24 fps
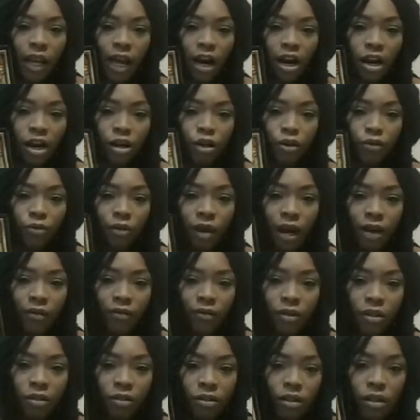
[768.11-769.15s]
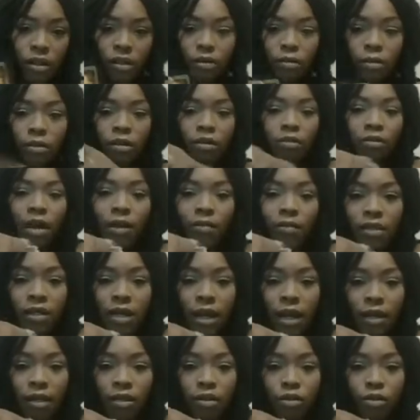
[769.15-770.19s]
are
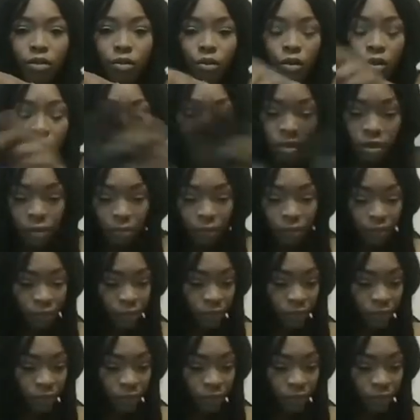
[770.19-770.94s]
gravitating towards